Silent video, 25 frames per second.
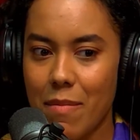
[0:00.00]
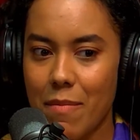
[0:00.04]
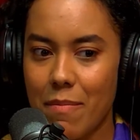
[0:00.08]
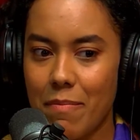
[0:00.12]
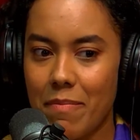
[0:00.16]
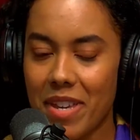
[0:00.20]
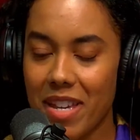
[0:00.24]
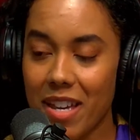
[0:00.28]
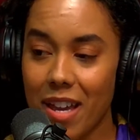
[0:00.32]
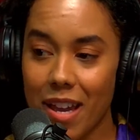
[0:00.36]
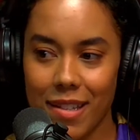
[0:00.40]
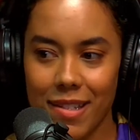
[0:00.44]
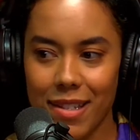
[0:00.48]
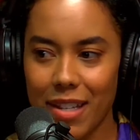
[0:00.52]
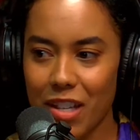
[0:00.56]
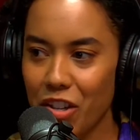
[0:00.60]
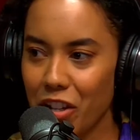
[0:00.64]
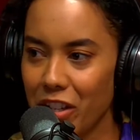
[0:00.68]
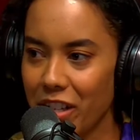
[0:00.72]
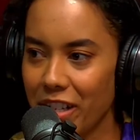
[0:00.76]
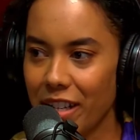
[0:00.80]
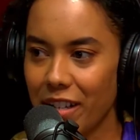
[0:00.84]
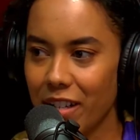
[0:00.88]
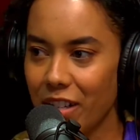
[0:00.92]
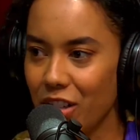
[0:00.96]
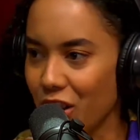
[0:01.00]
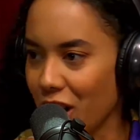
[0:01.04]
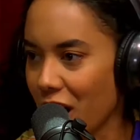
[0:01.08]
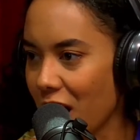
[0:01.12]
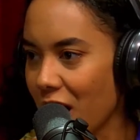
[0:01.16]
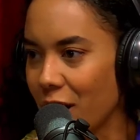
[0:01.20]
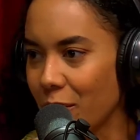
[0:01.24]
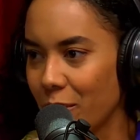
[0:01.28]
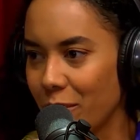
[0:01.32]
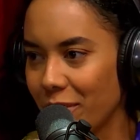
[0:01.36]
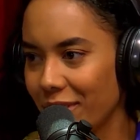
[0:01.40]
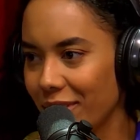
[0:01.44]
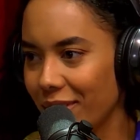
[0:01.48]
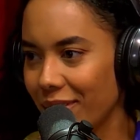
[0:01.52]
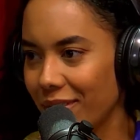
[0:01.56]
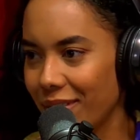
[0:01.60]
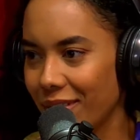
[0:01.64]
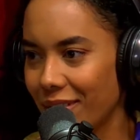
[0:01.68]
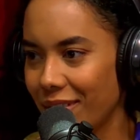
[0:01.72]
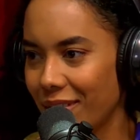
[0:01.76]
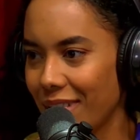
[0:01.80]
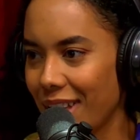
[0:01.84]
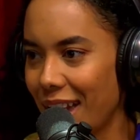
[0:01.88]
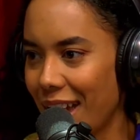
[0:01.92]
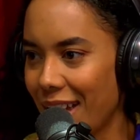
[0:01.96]
because I couldn't get a job.
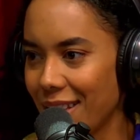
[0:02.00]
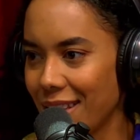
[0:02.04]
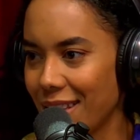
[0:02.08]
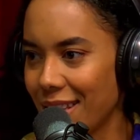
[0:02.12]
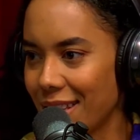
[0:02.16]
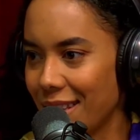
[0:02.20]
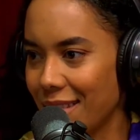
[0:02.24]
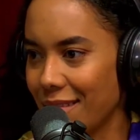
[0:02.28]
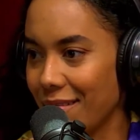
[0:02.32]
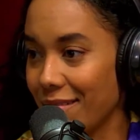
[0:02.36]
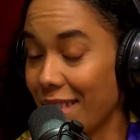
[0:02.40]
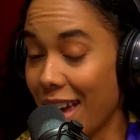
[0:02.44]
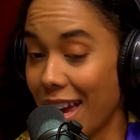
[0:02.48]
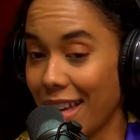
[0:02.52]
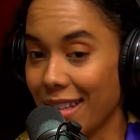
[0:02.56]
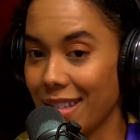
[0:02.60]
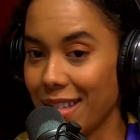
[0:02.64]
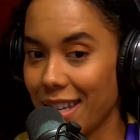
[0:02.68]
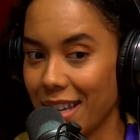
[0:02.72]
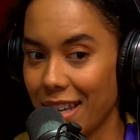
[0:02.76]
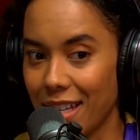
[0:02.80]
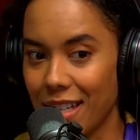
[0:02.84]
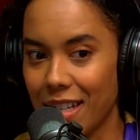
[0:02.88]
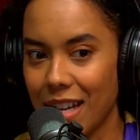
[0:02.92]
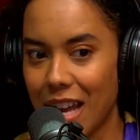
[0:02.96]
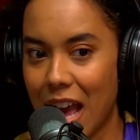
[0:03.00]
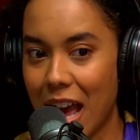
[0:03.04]
That's it.